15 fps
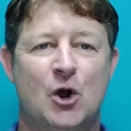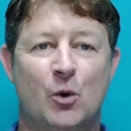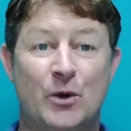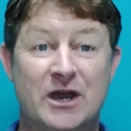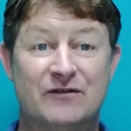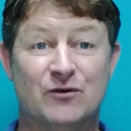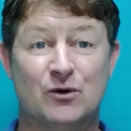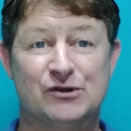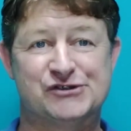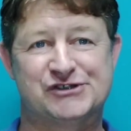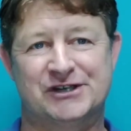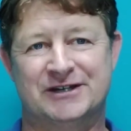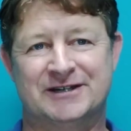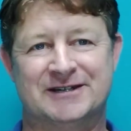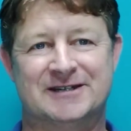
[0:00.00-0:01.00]
We have all
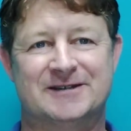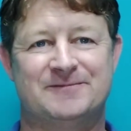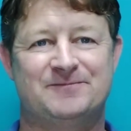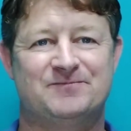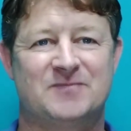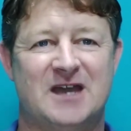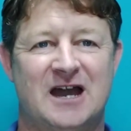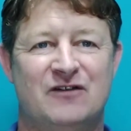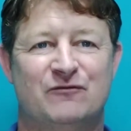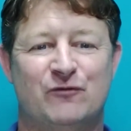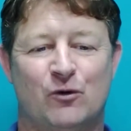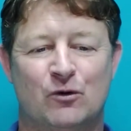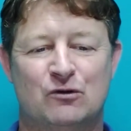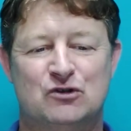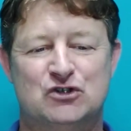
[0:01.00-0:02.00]
sinned and
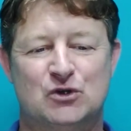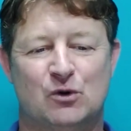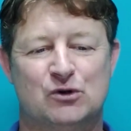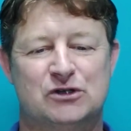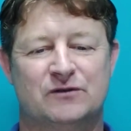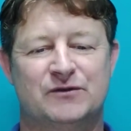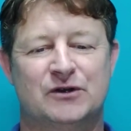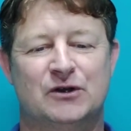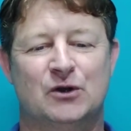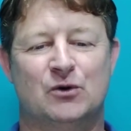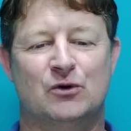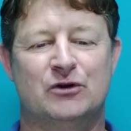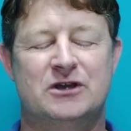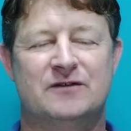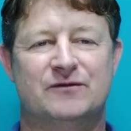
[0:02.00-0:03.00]
fallen short of the
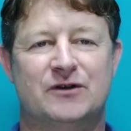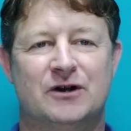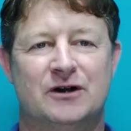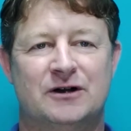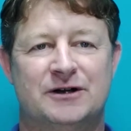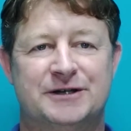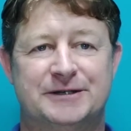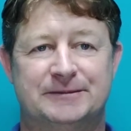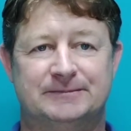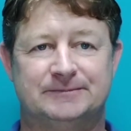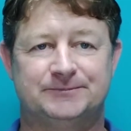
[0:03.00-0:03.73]
glory of God.